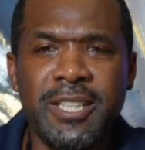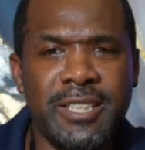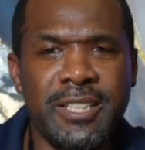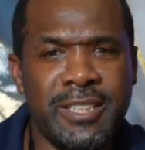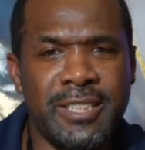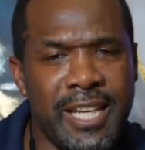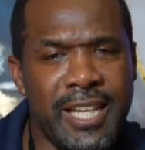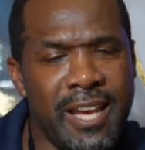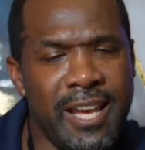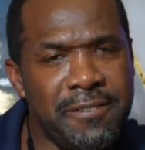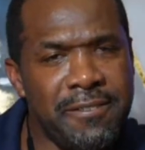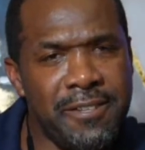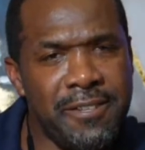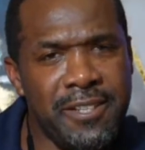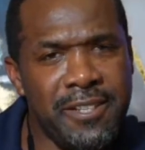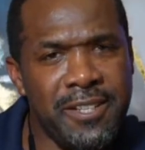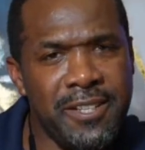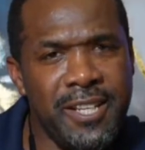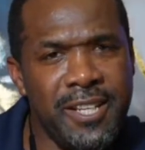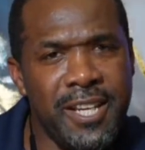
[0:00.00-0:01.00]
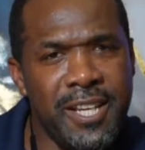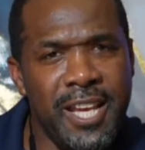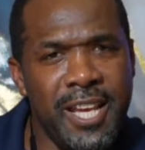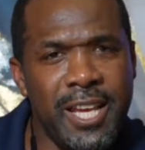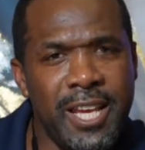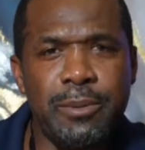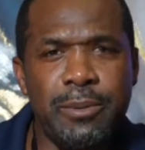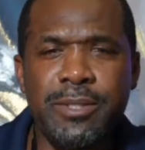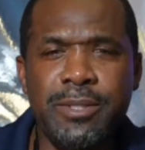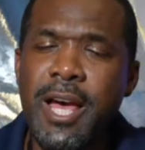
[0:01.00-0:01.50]
Devin,
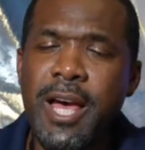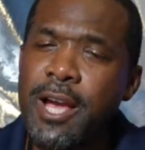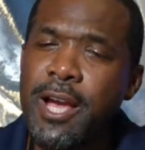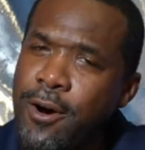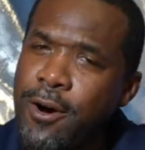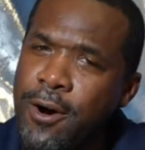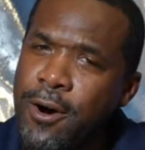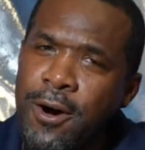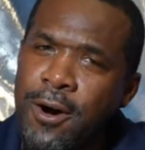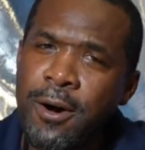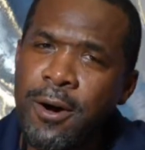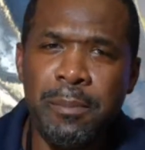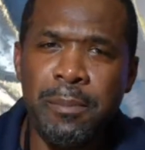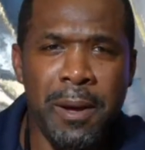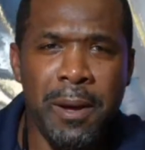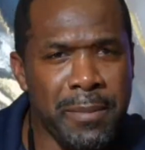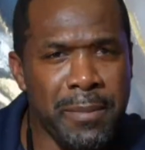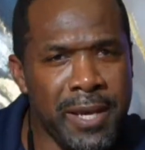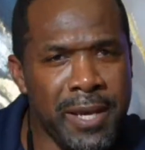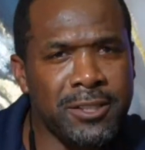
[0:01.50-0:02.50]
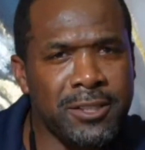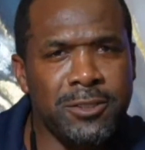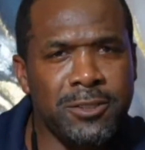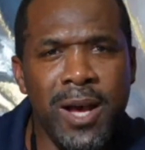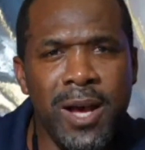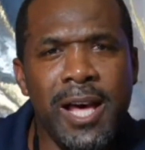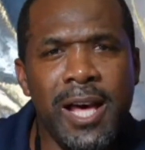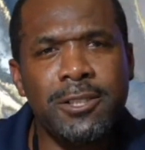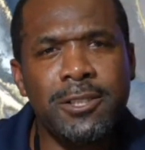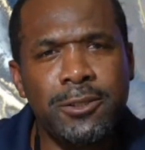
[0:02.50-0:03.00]
he was like, oh, my mans know
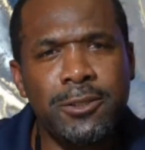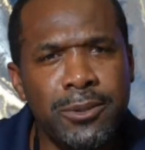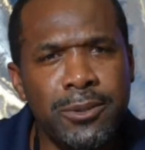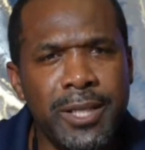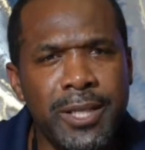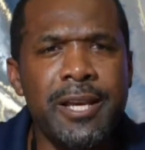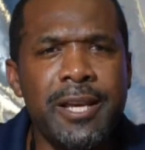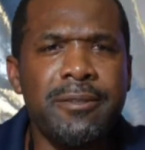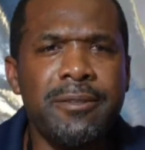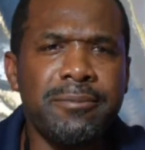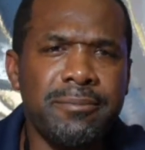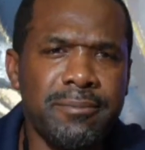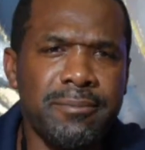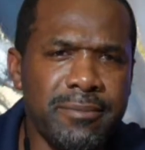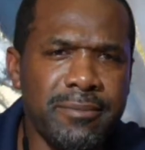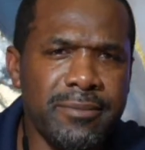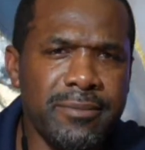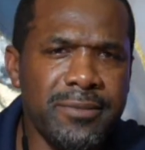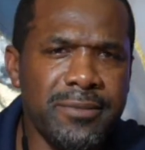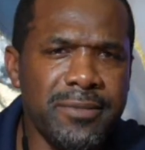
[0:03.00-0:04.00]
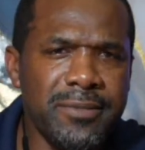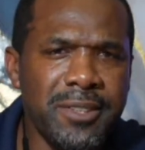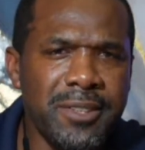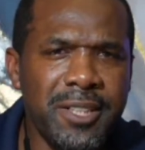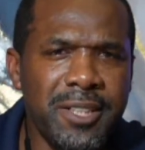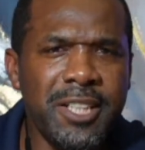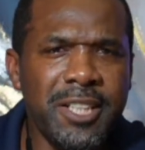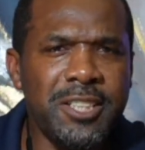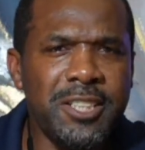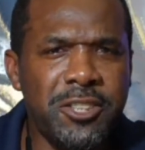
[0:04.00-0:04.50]
how to do that.
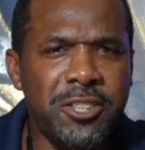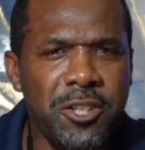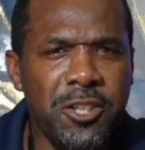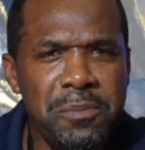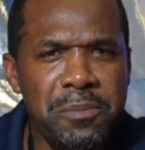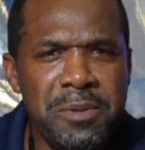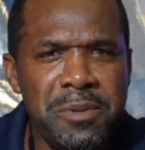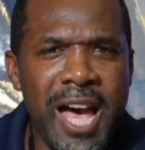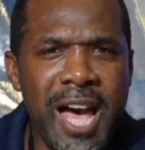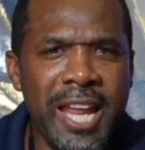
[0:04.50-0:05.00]
He showed me how